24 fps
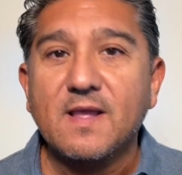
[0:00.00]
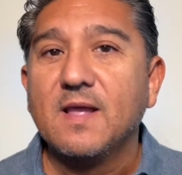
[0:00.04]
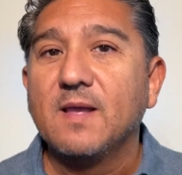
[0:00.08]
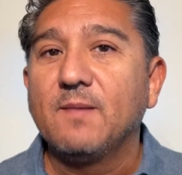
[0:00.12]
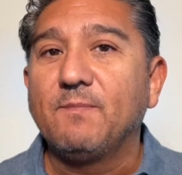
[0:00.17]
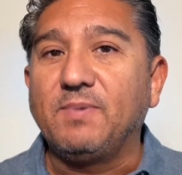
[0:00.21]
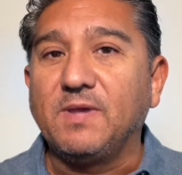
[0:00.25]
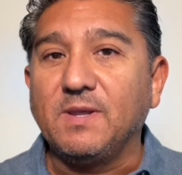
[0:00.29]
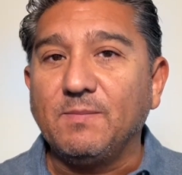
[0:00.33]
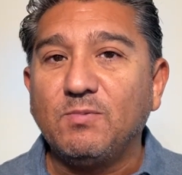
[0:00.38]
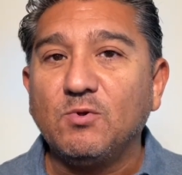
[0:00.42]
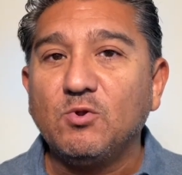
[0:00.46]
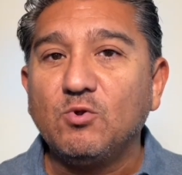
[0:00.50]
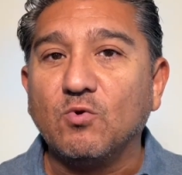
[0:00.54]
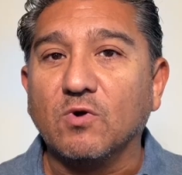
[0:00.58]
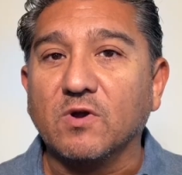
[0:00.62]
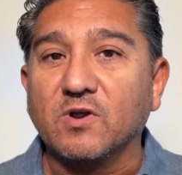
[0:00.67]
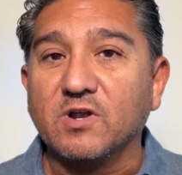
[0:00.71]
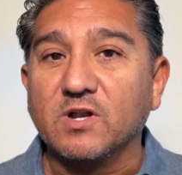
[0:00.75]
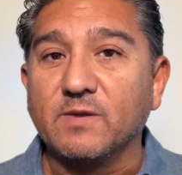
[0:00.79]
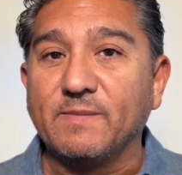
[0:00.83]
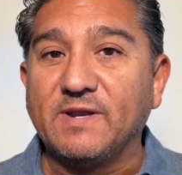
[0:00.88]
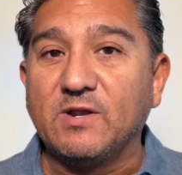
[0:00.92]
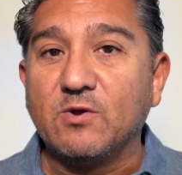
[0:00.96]
People who are
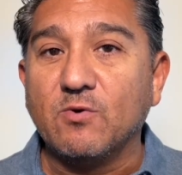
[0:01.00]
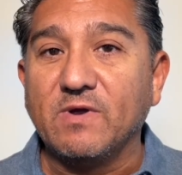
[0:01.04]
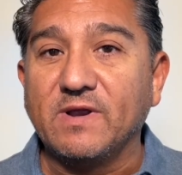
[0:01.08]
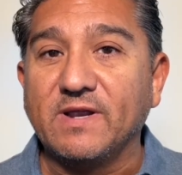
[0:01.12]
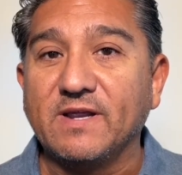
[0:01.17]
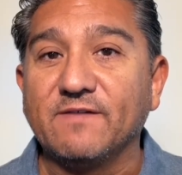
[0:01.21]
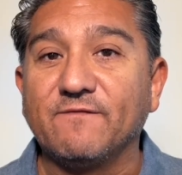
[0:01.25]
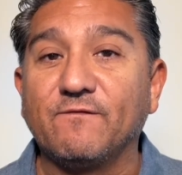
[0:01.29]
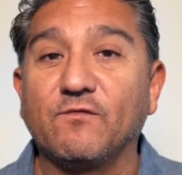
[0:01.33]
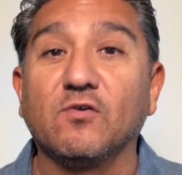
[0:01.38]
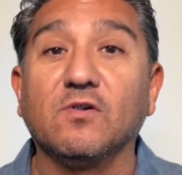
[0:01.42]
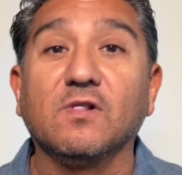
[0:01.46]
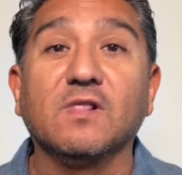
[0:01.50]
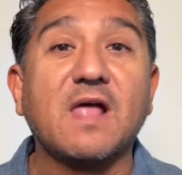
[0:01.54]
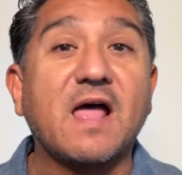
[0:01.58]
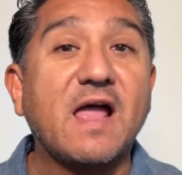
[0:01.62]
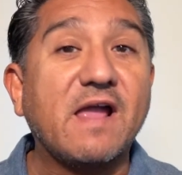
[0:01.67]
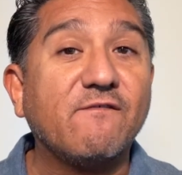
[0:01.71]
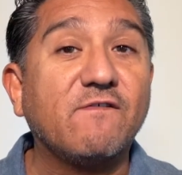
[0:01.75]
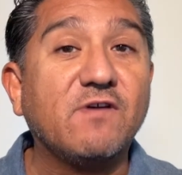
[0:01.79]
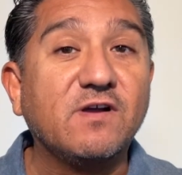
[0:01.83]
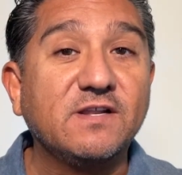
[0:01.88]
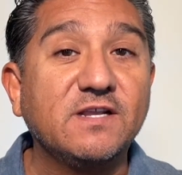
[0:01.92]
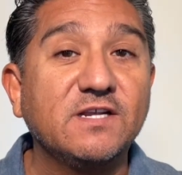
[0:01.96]
going to be going in for live
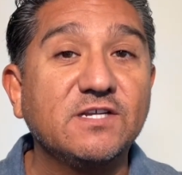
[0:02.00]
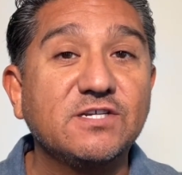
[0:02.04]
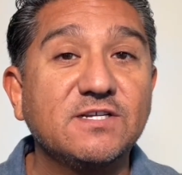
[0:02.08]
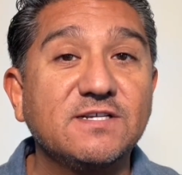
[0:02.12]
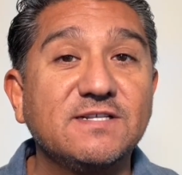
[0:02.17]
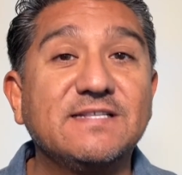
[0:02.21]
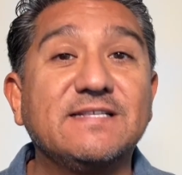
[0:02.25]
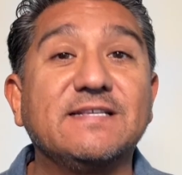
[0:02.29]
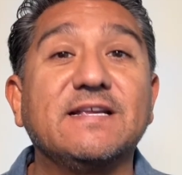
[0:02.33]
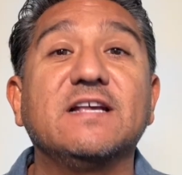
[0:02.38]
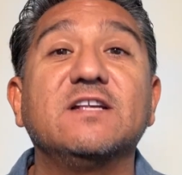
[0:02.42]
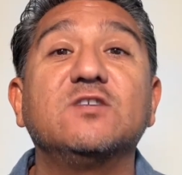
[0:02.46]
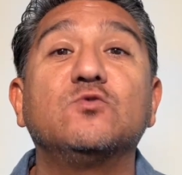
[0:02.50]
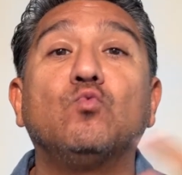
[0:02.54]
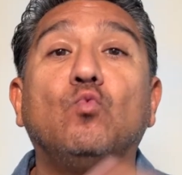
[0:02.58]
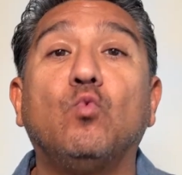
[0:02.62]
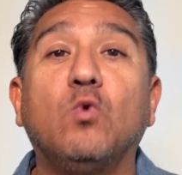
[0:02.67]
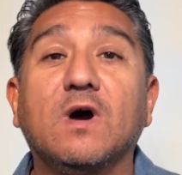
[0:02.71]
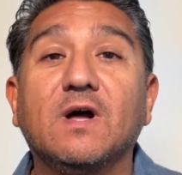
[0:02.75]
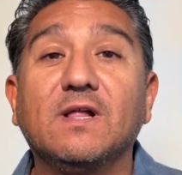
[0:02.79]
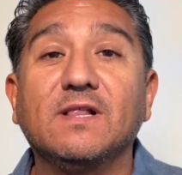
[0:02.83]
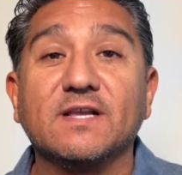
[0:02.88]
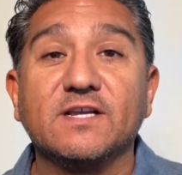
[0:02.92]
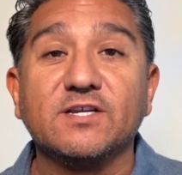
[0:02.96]
auditions as
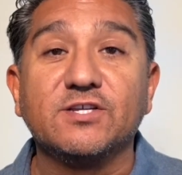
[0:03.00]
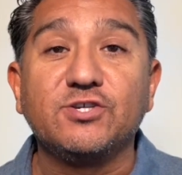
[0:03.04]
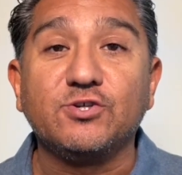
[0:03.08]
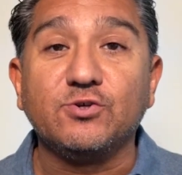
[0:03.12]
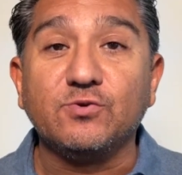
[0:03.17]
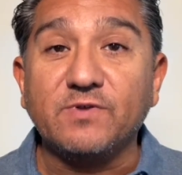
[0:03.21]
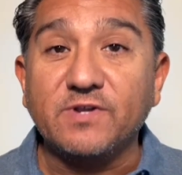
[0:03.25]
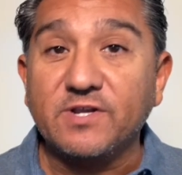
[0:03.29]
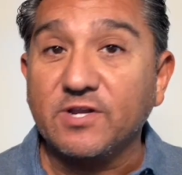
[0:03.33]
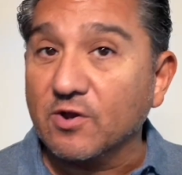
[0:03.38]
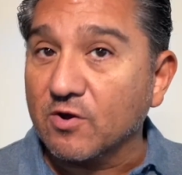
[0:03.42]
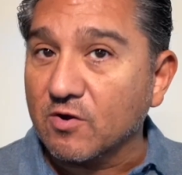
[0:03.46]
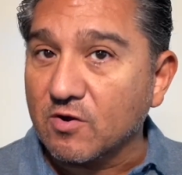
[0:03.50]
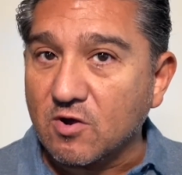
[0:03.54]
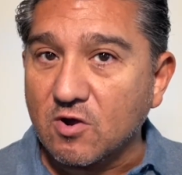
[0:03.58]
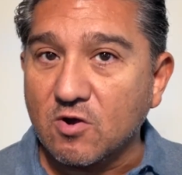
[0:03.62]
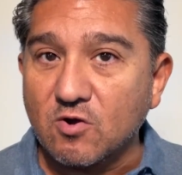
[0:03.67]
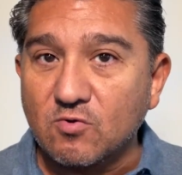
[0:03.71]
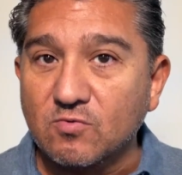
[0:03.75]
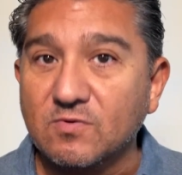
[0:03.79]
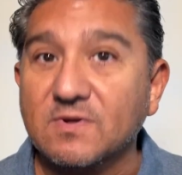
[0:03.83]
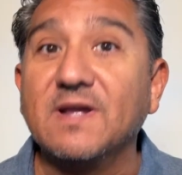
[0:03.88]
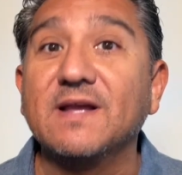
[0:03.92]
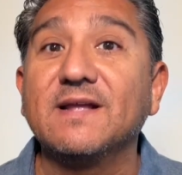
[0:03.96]
well as shooting your
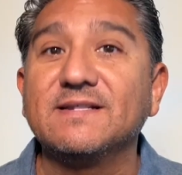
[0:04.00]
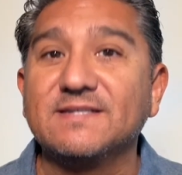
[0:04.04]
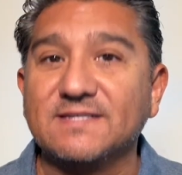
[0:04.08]
own